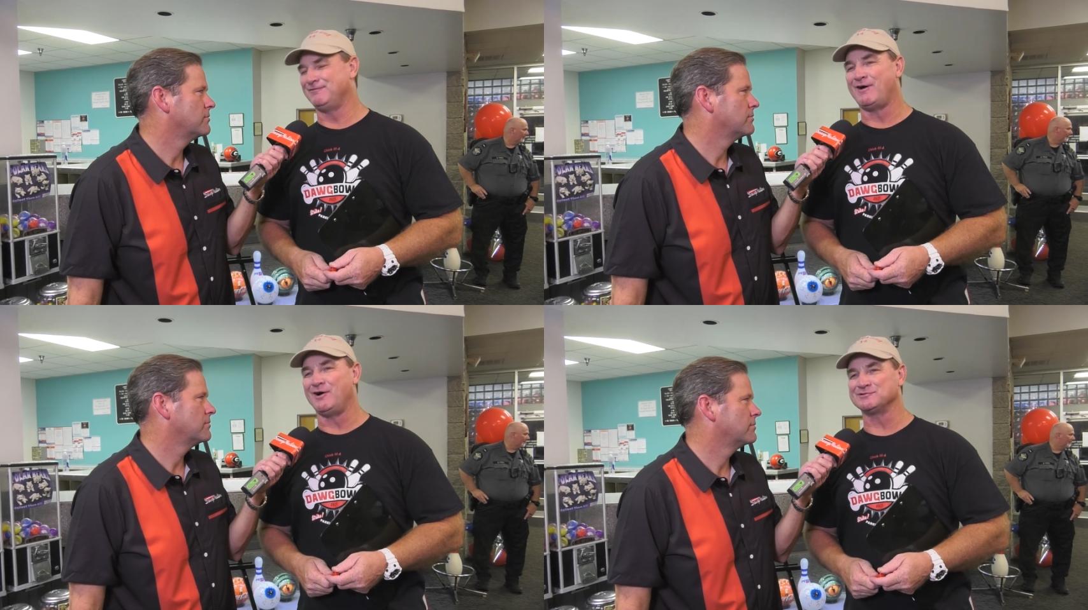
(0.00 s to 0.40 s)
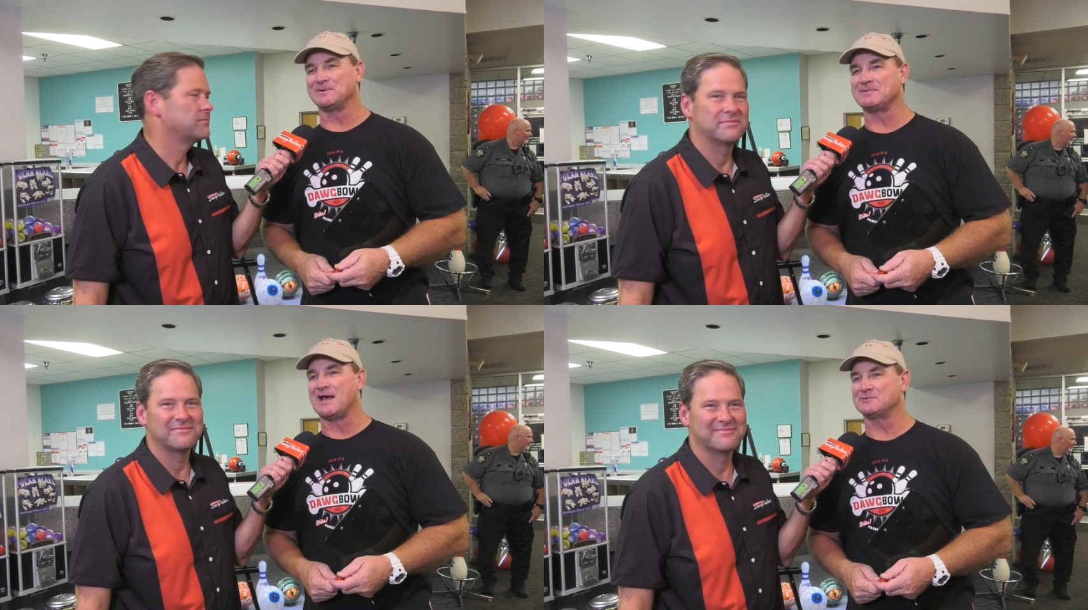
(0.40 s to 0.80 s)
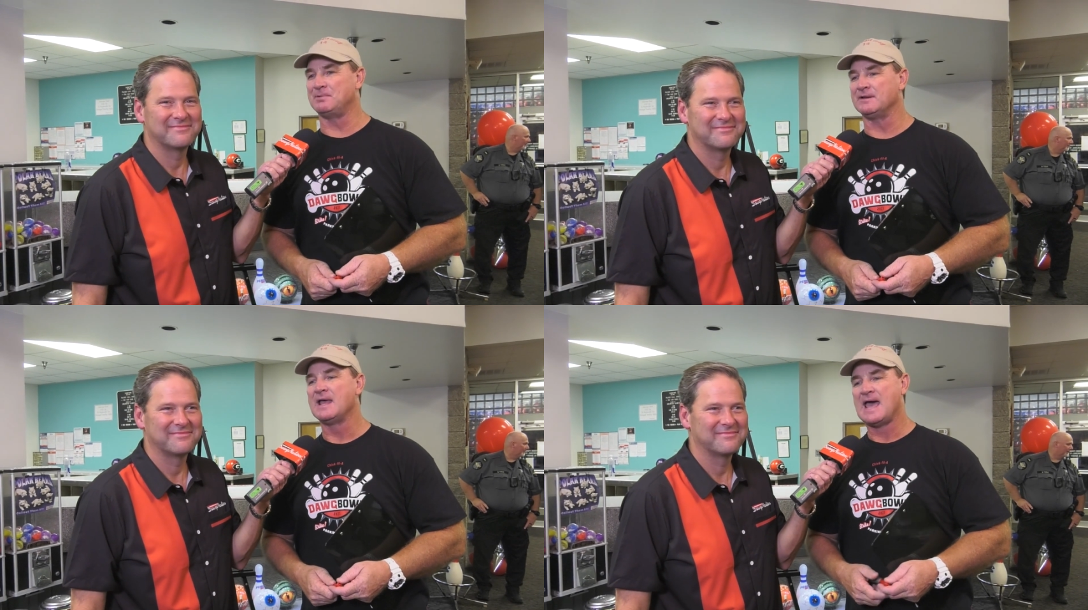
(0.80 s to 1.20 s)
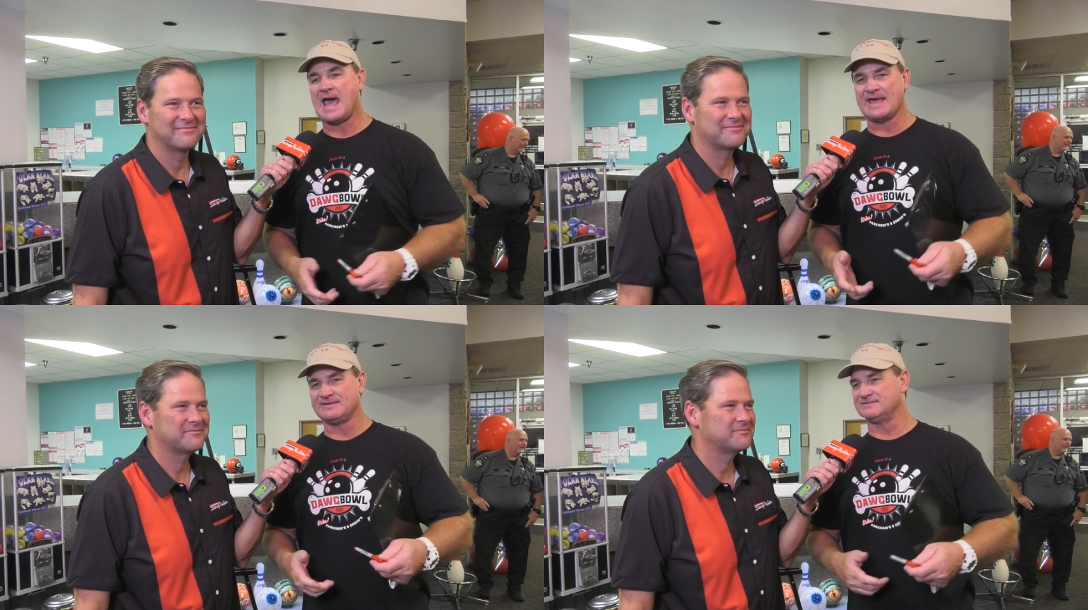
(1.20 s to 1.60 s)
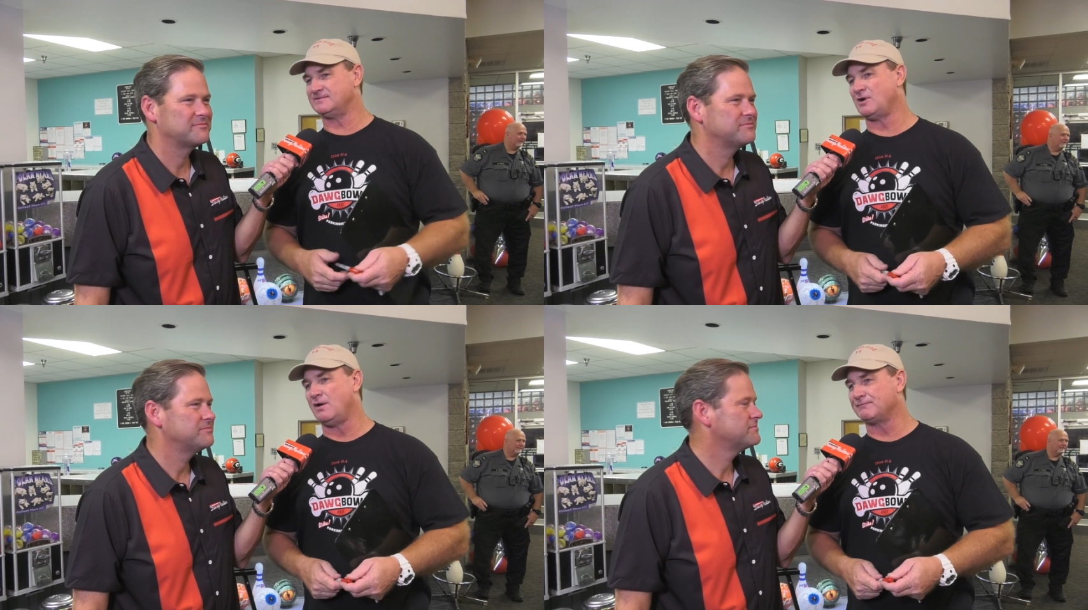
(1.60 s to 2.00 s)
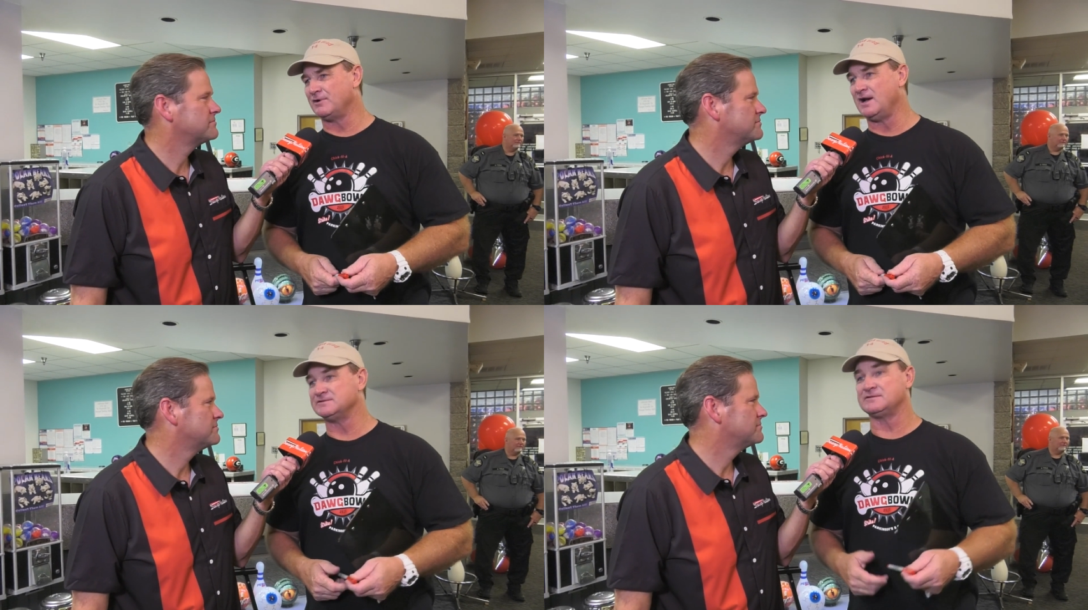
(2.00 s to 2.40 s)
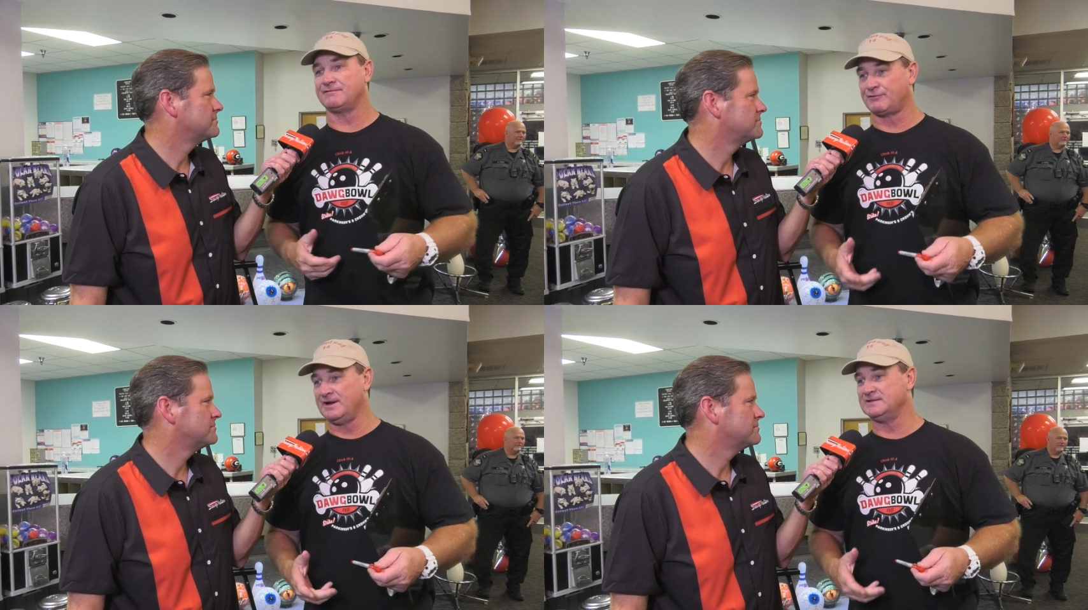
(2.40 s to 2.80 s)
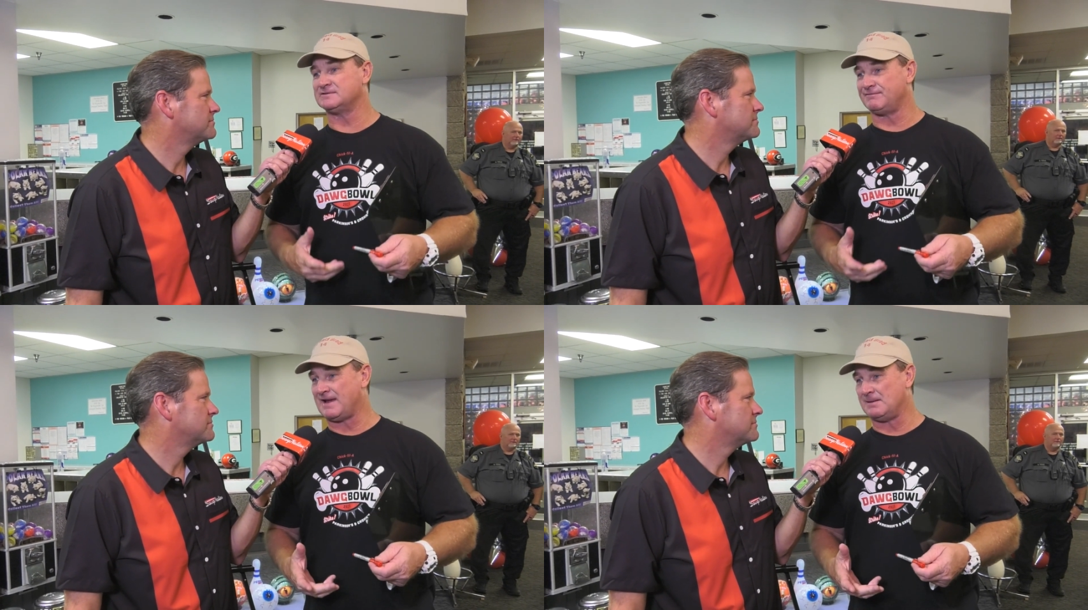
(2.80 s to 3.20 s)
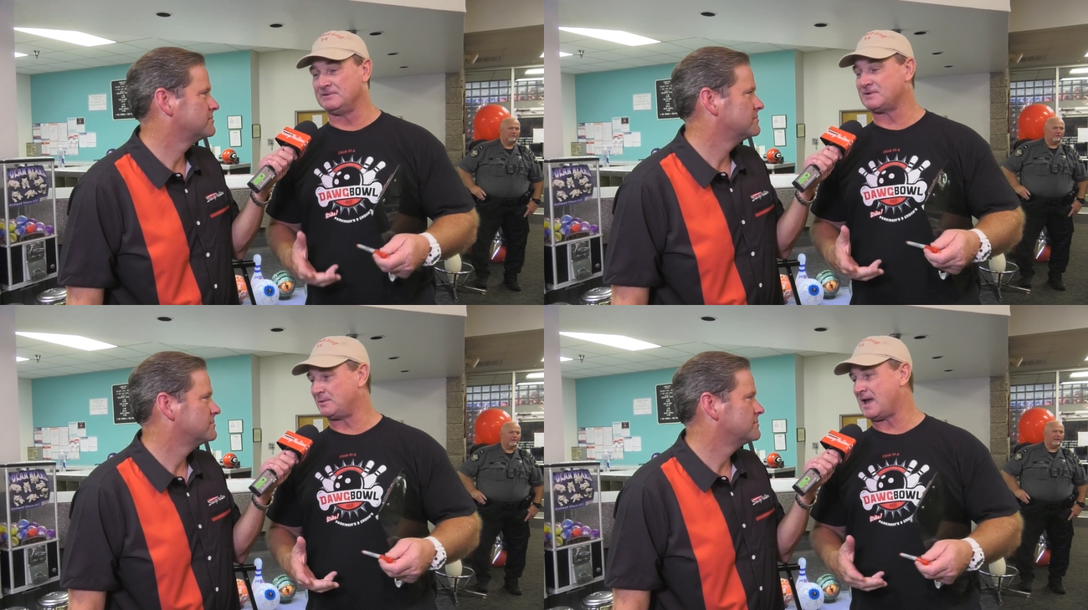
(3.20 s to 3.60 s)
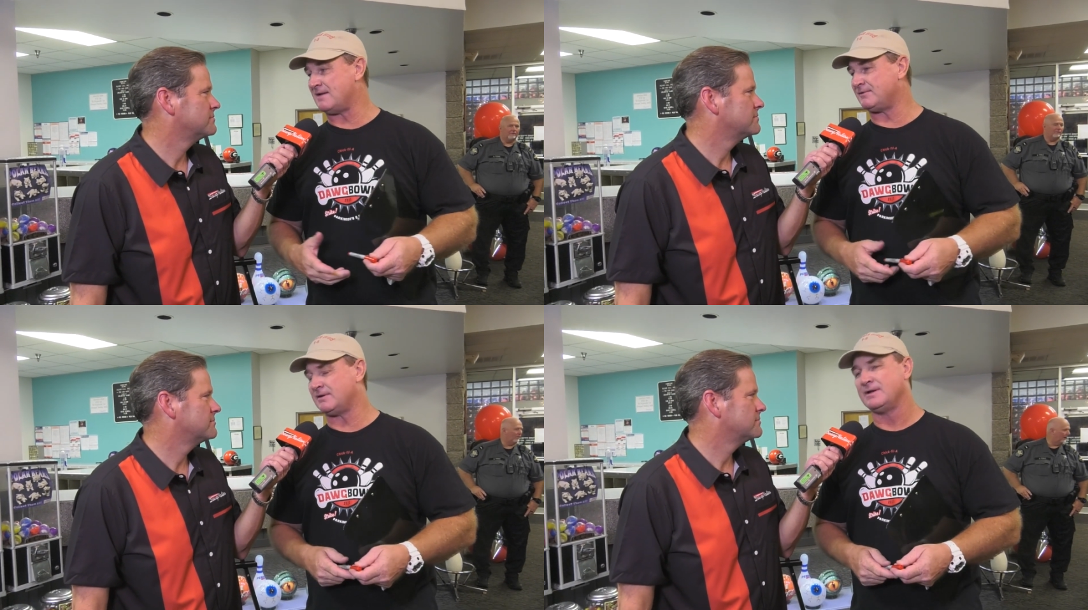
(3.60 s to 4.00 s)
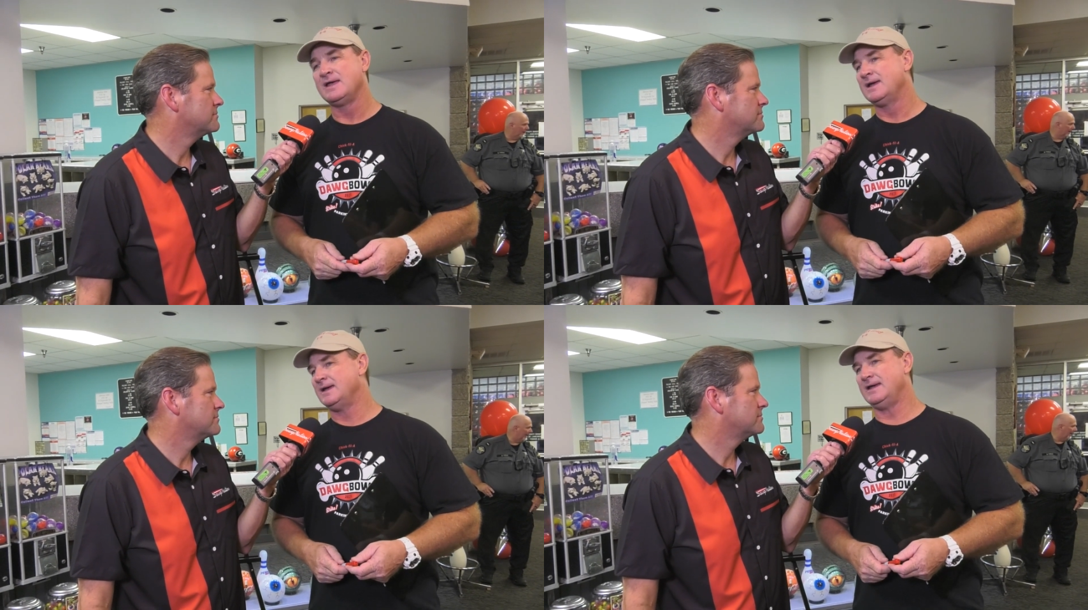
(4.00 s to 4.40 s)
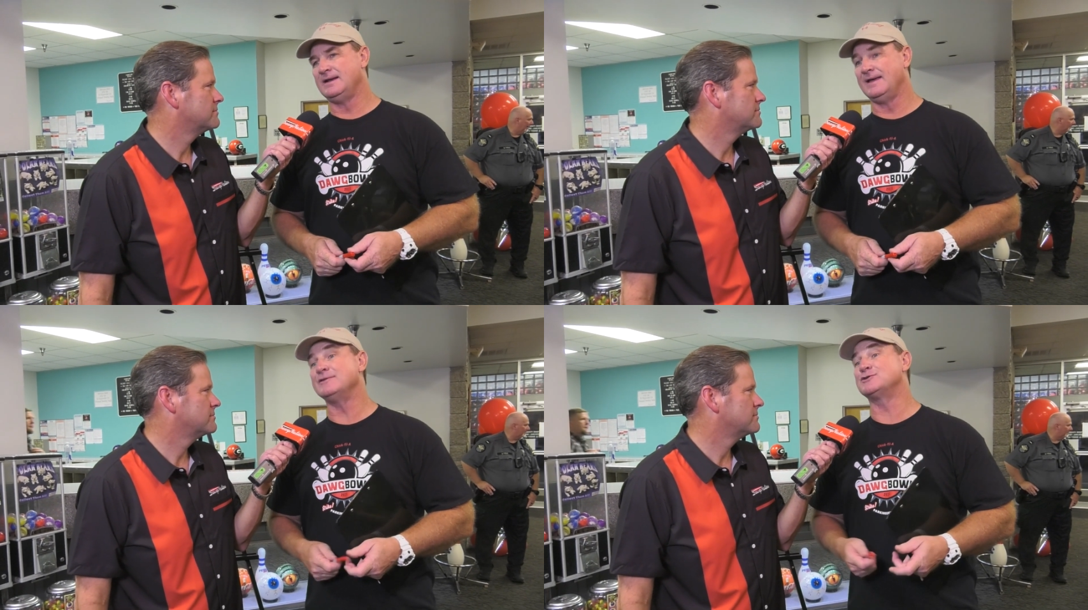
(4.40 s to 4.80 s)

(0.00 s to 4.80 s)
Speaker 1: fall sometimes. But Athens is home for us, the friends, the families that we have here, and